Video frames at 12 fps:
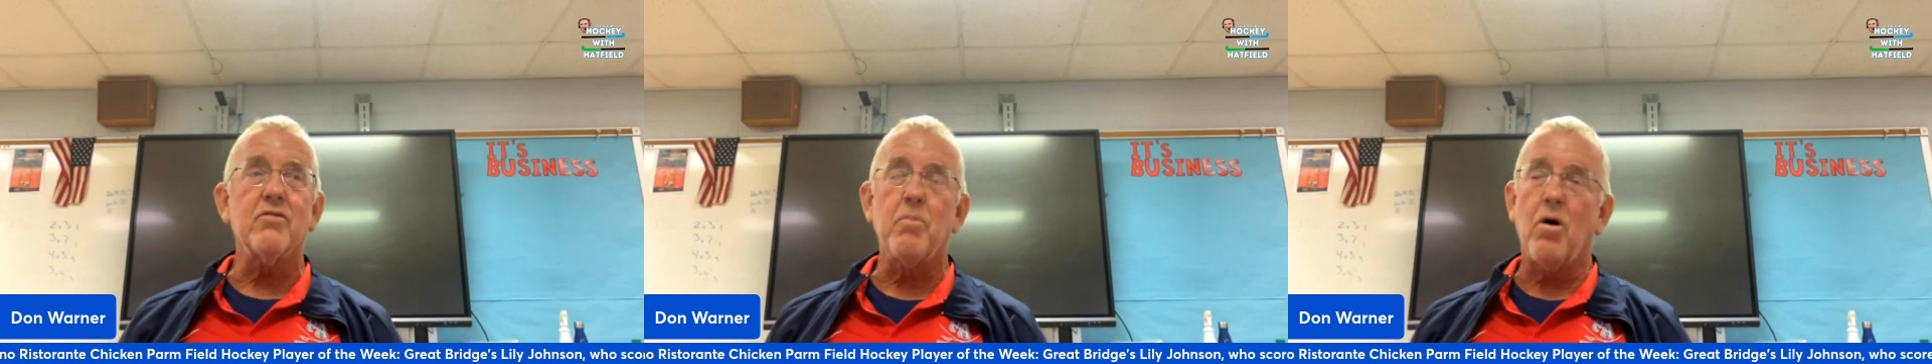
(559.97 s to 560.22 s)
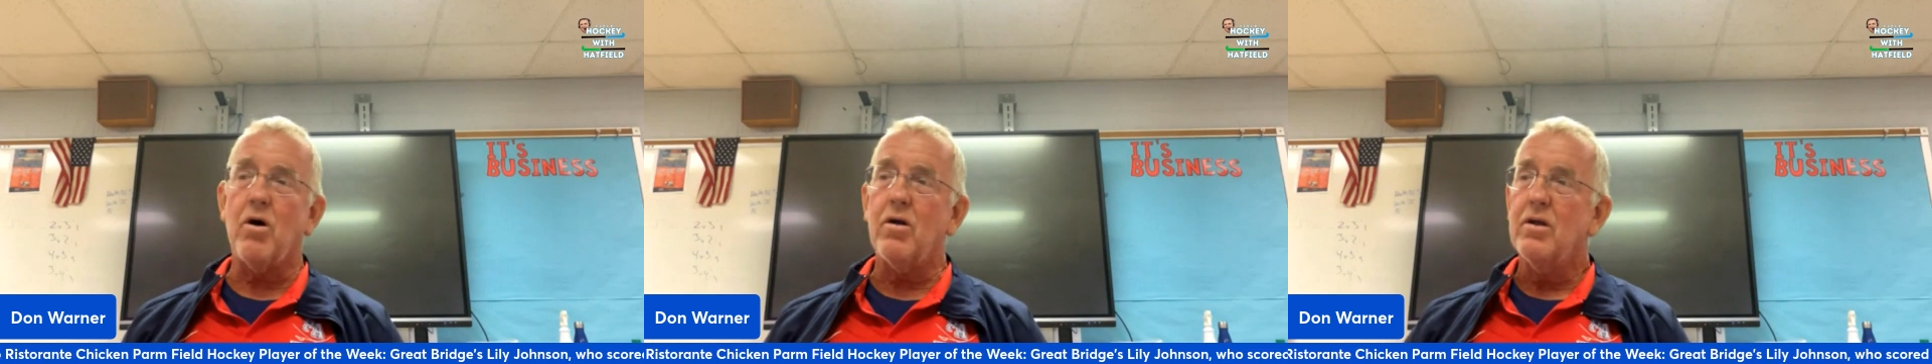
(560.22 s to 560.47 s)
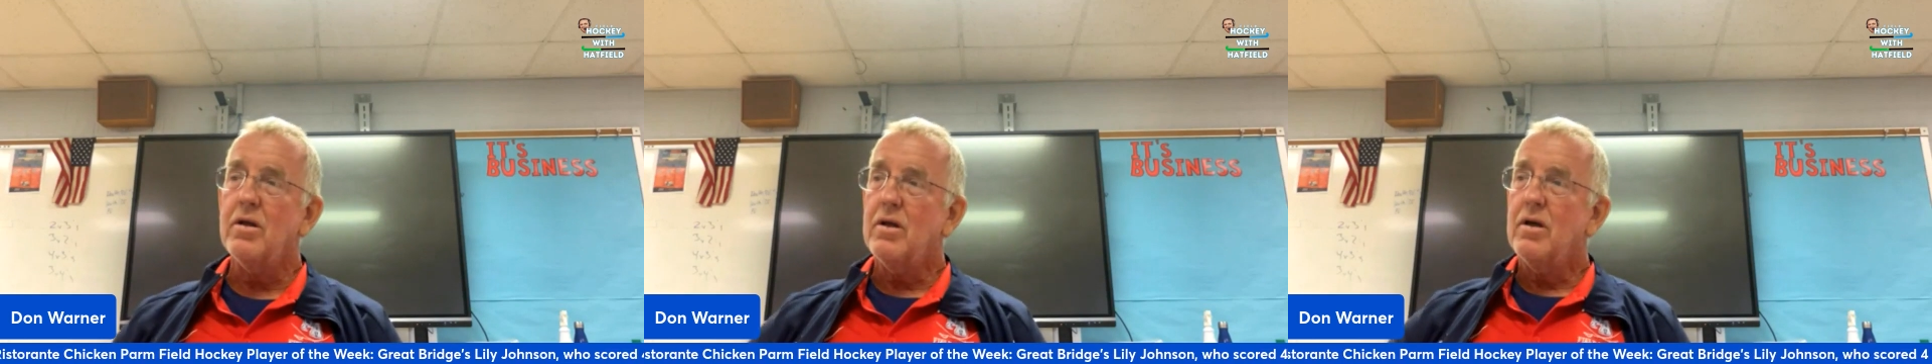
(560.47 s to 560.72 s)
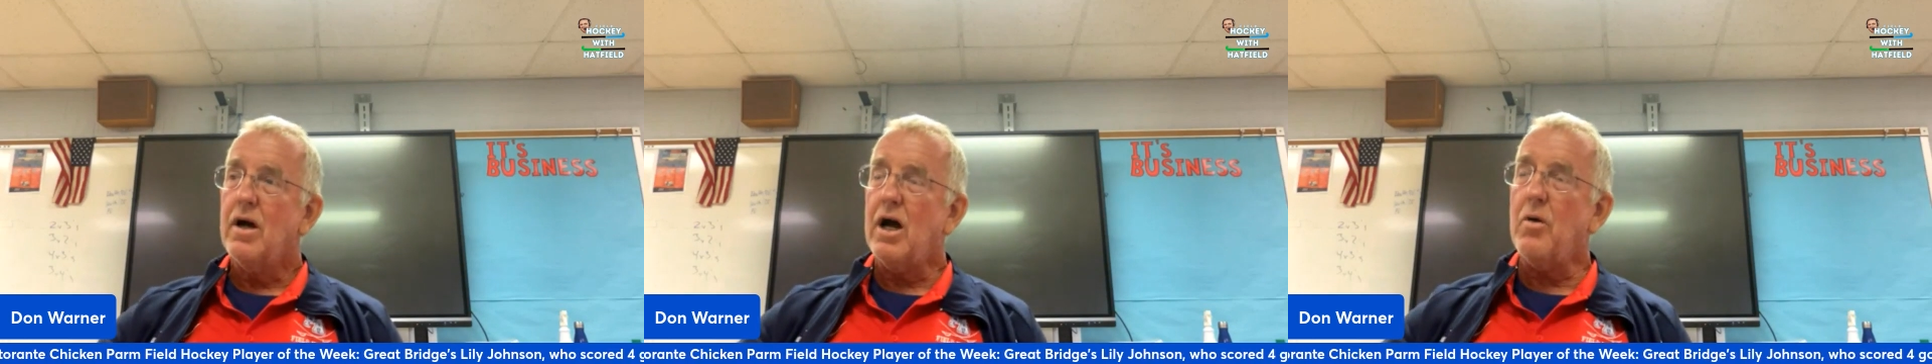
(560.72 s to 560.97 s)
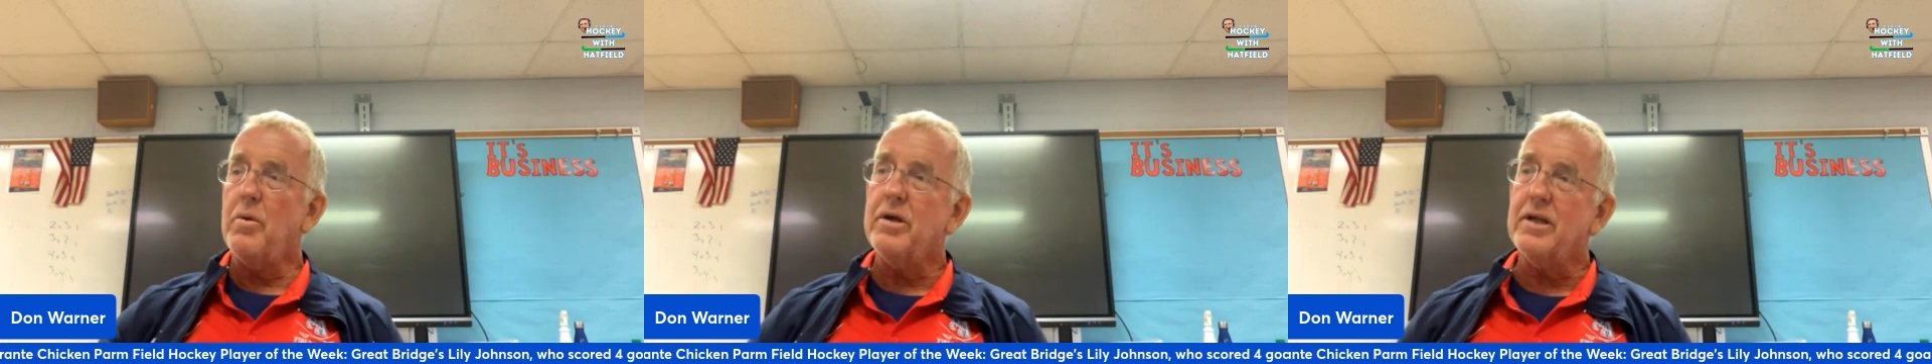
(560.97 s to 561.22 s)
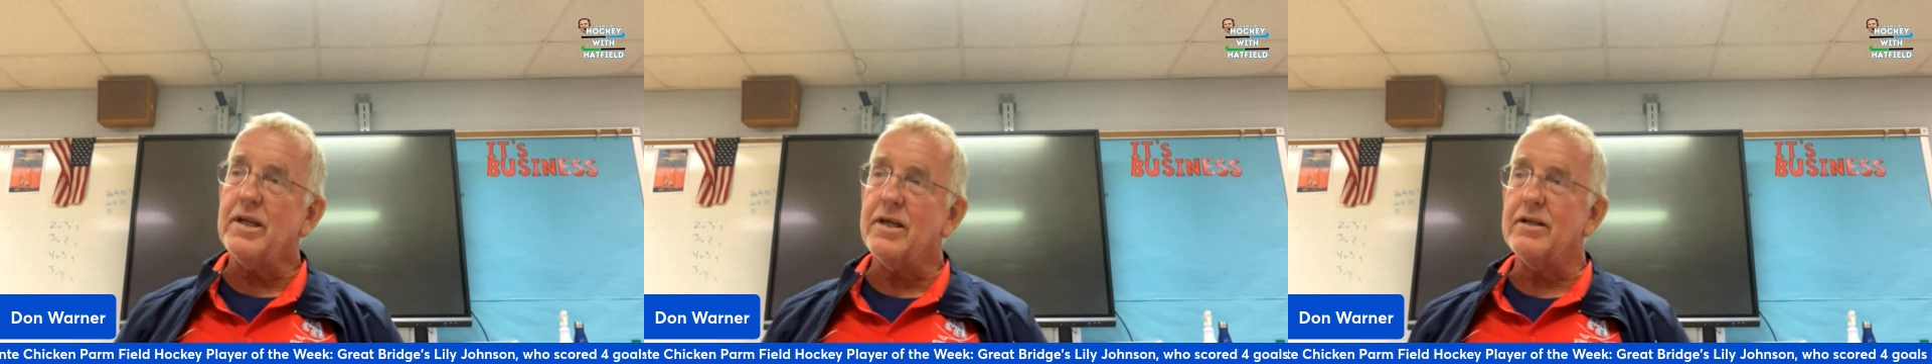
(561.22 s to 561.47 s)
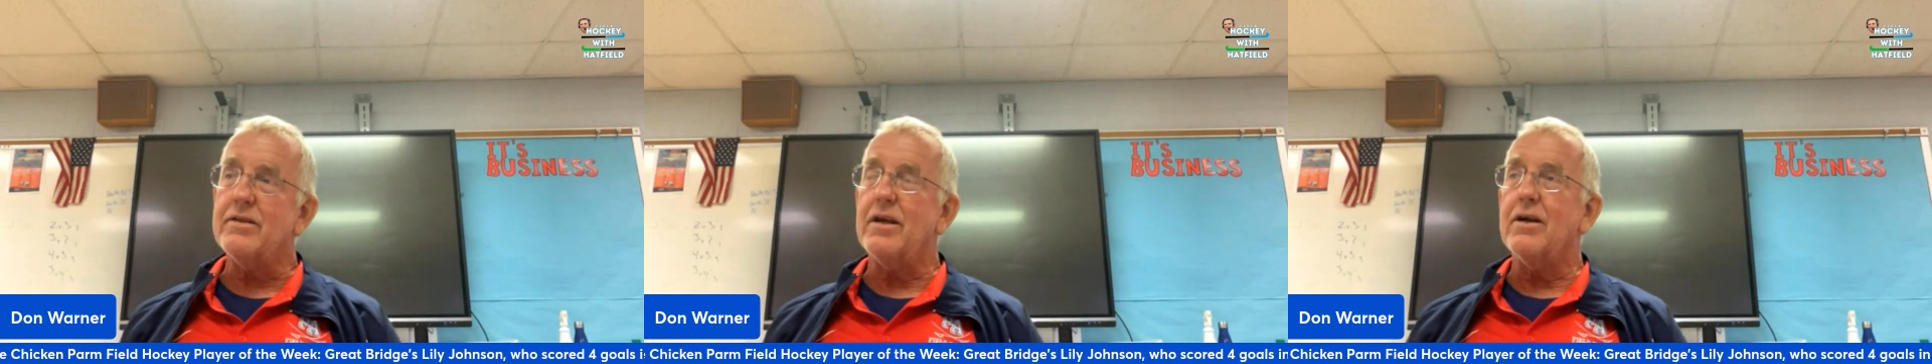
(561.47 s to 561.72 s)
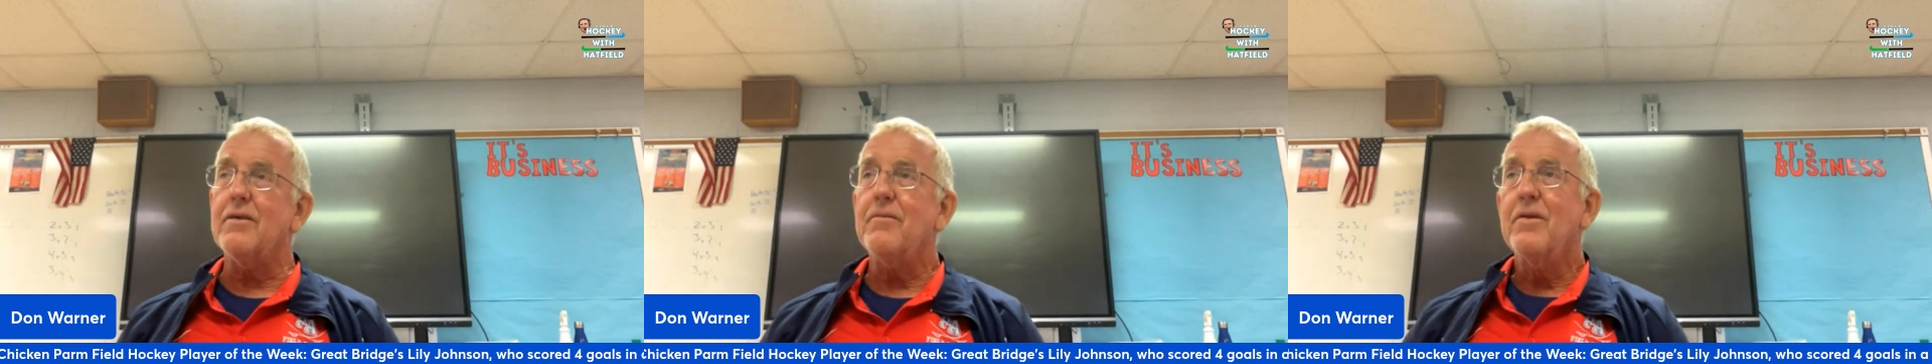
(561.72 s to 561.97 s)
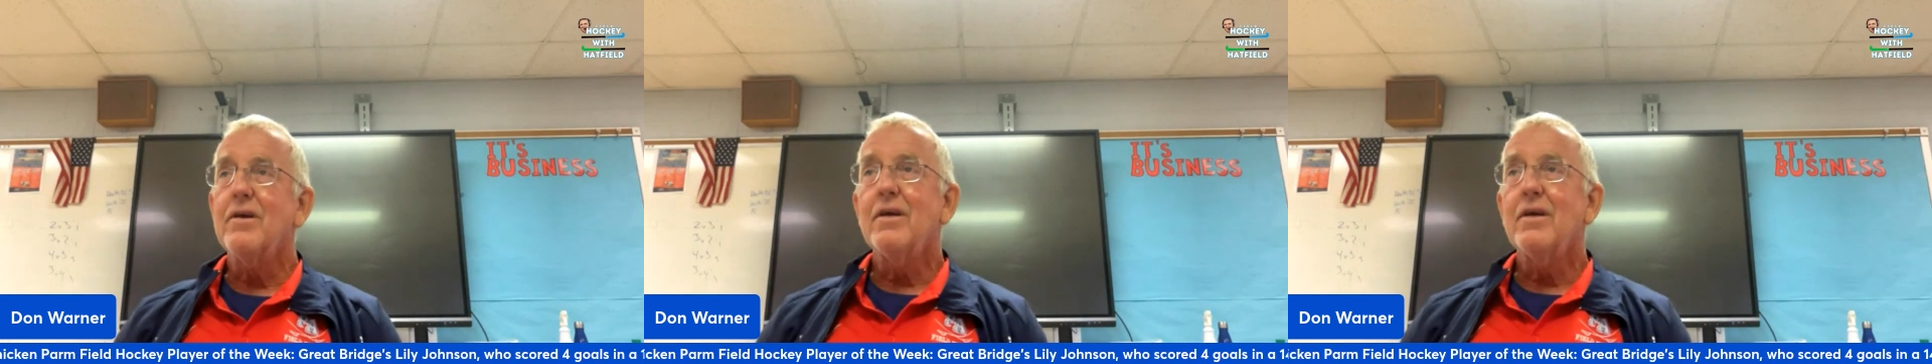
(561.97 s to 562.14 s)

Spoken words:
ball, how are we going to get it there,